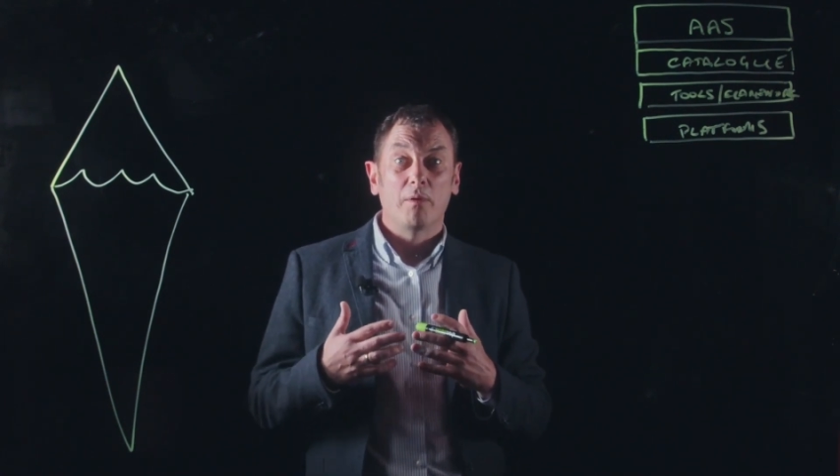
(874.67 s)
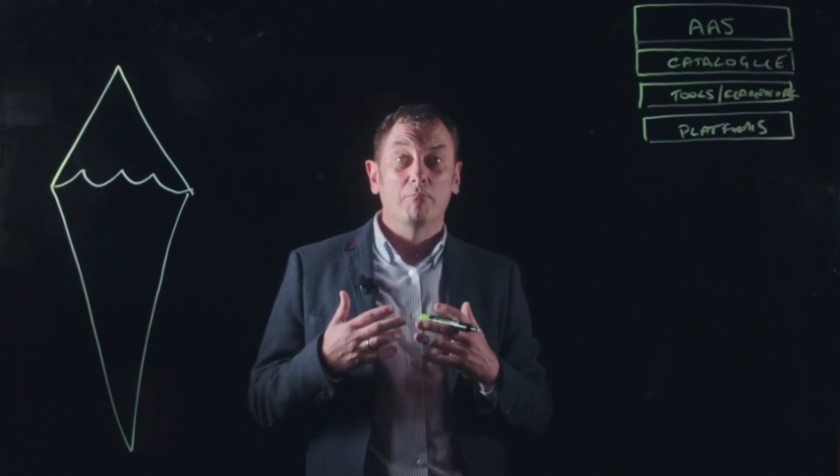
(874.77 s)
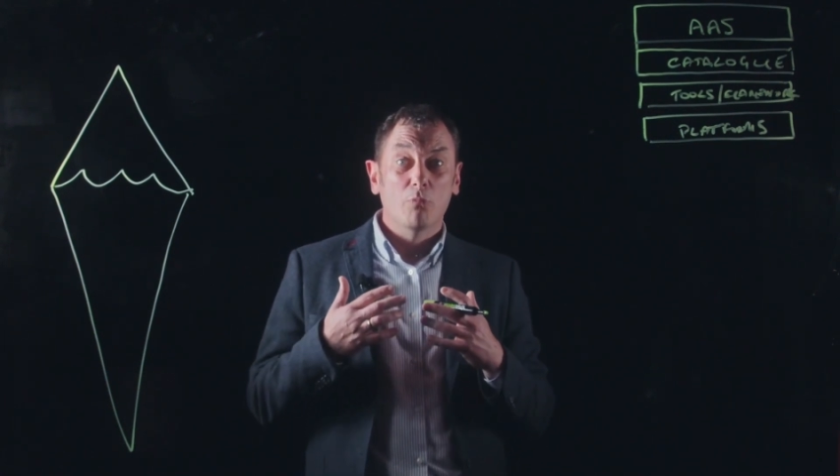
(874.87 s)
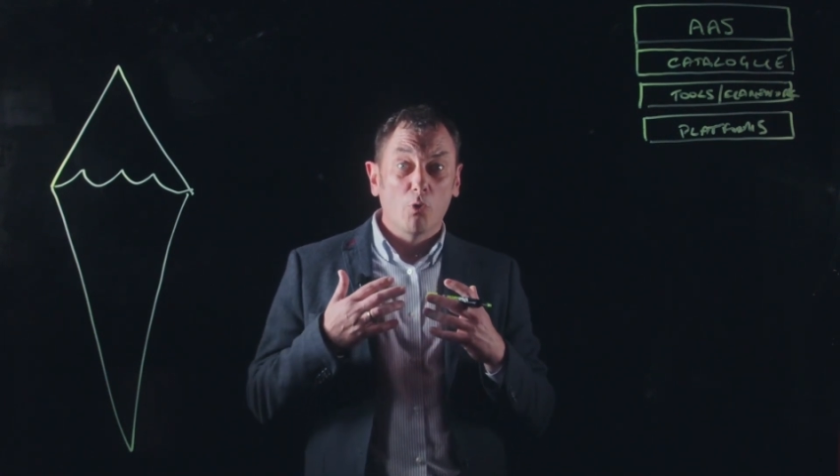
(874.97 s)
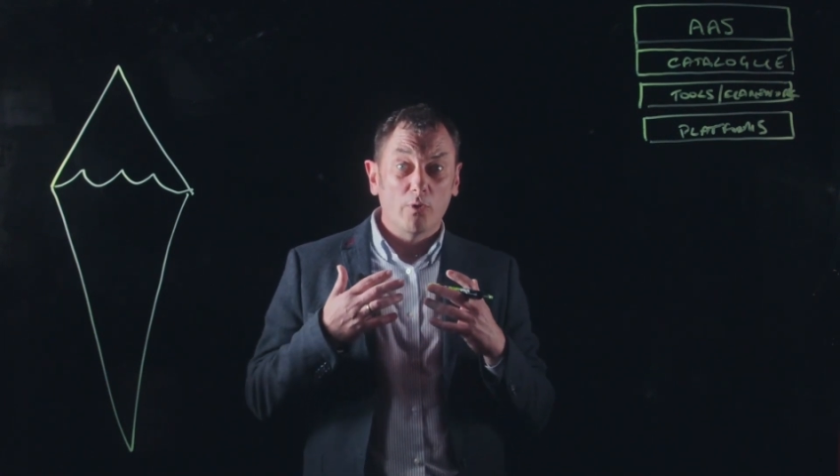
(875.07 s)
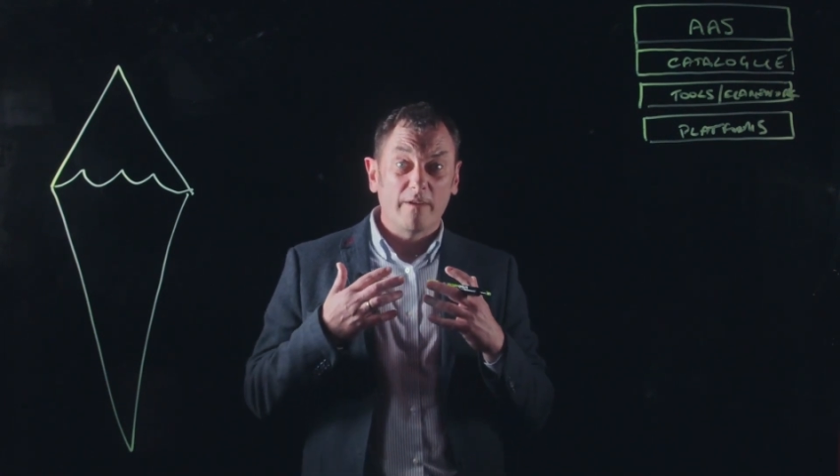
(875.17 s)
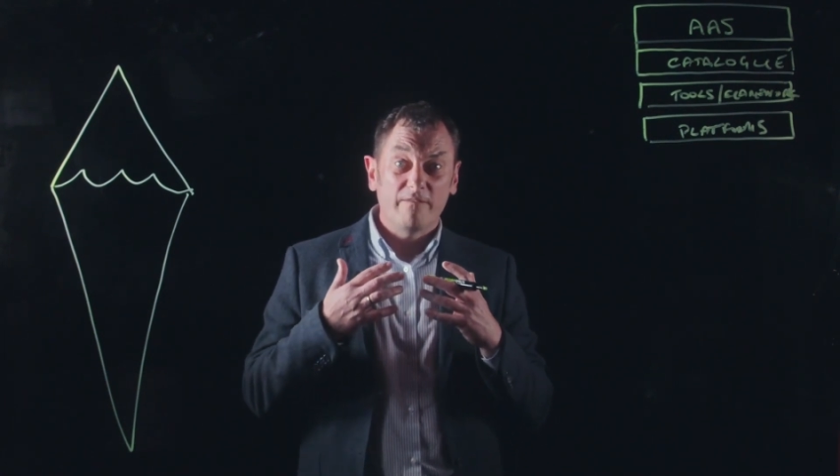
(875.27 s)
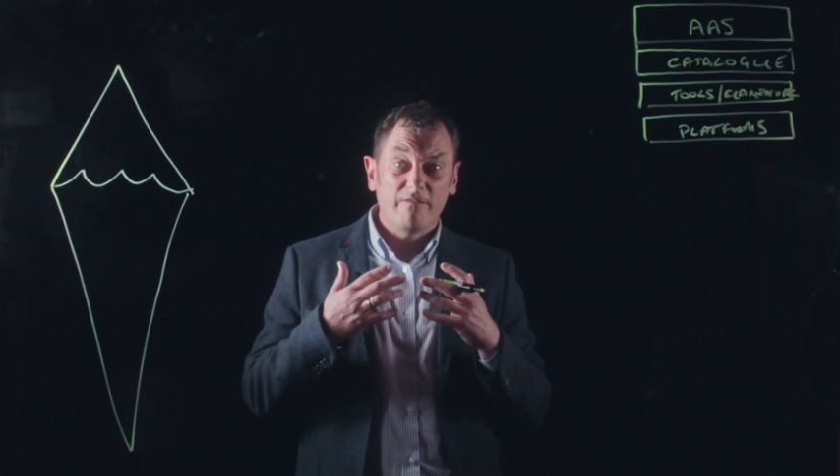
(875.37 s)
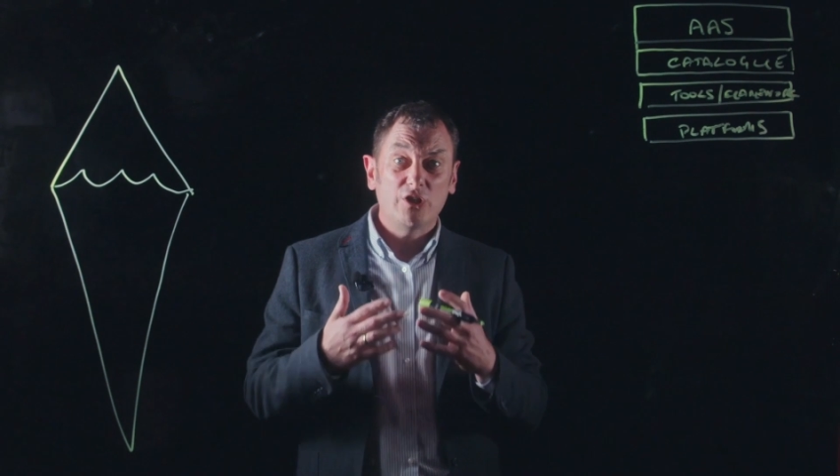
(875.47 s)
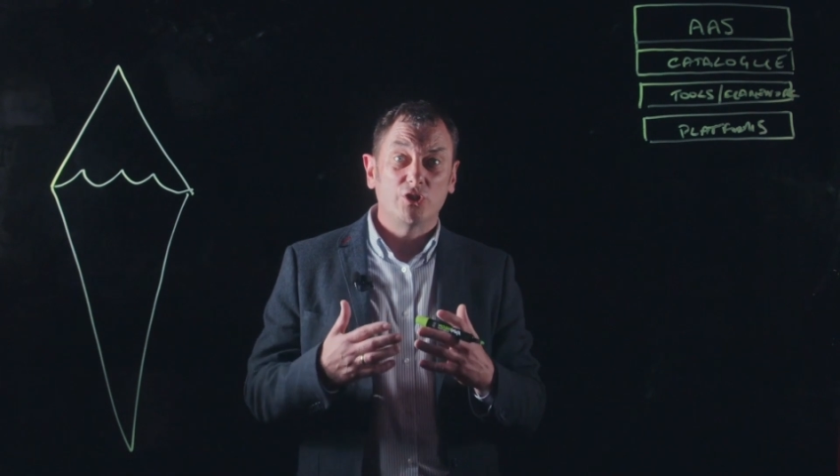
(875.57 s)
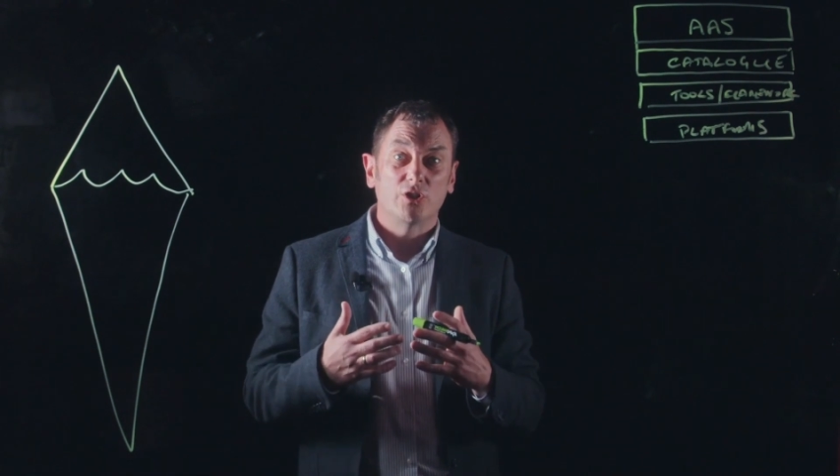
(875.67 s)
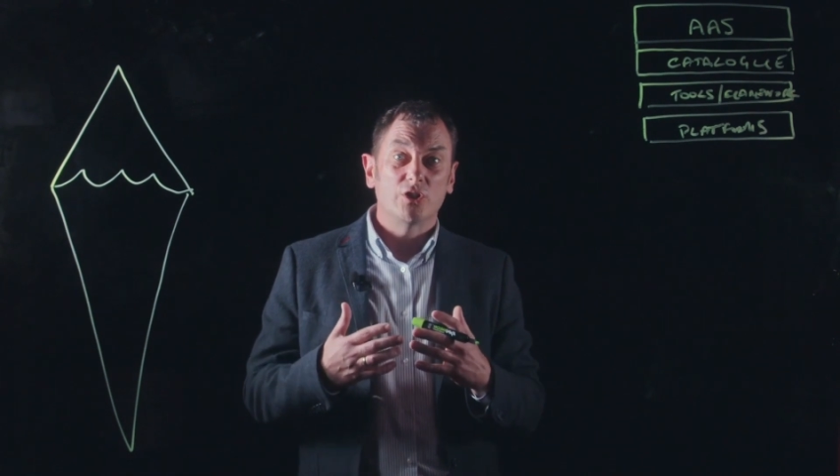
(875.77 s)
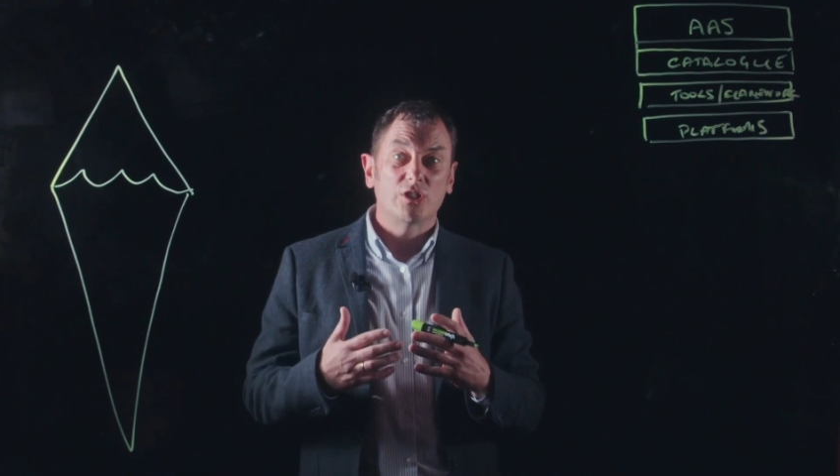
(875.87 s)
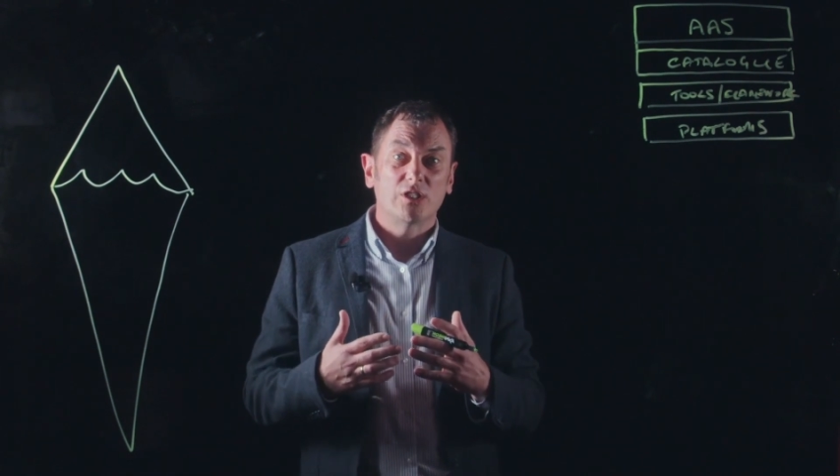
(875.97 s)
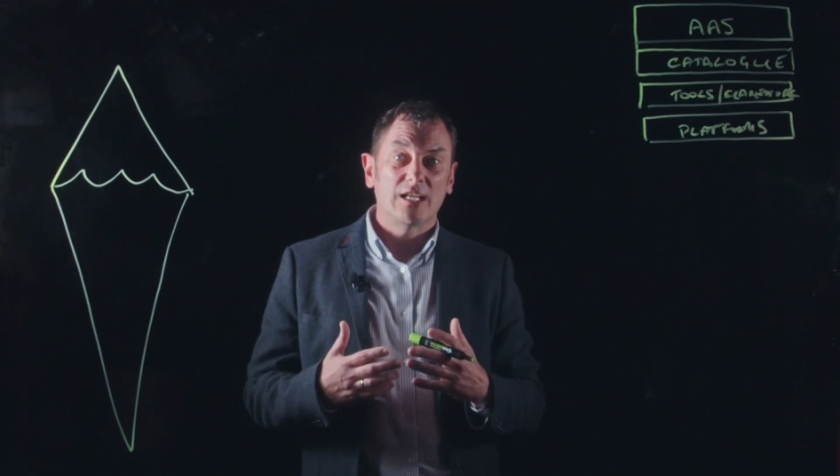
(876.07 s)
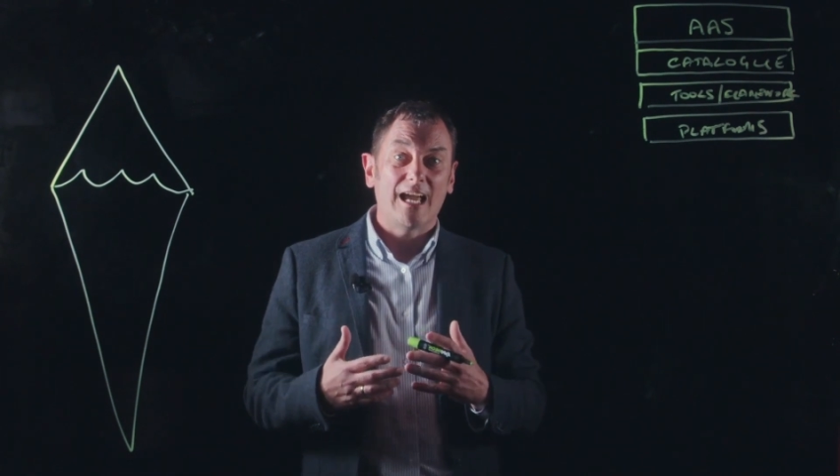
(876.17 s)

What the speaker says: more efficient